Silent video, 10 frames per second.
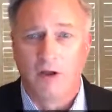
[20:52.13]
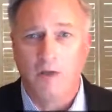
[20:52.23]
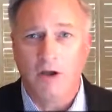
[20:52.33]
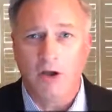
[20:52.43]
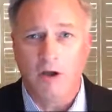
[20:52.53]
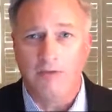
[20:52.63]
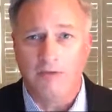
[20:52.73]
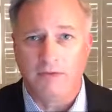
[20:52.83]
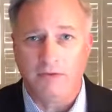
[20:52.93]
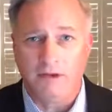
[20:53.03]
We know
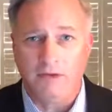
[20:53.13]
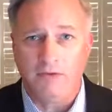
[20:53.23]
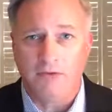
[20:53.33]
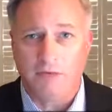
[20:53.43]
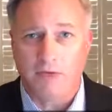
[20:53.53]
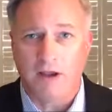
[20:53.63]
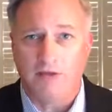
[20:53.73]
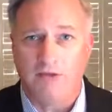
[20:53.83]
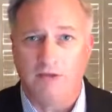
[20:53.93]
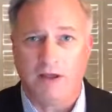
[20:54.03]
that this
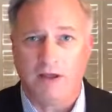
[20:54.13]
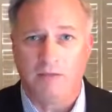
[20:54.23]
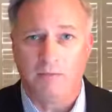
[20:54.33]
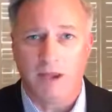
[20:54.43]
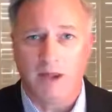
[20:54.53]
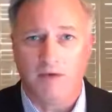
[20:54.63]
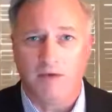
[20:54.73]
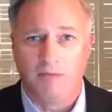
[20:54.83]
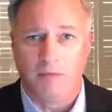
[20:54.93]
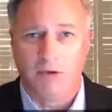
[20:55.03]
crisis has made
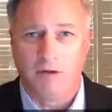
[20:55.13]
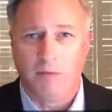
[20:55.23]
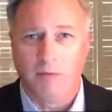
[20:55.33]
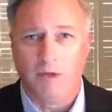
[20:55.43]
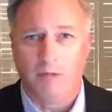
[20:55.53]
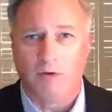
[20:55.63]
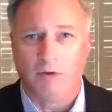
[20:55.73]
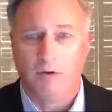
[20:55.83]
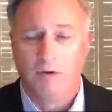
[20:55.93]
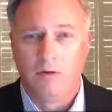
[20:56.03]
vulnerable
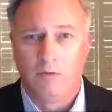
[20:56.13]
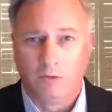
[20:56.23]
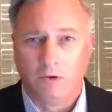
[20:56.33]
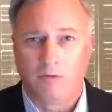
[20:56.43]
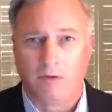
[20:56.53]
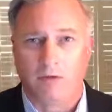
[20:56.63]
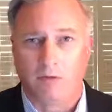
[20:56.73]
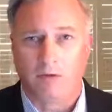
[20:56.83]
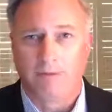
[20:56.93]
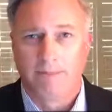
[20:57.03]
people more
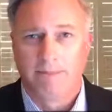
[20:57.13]
vulnerable.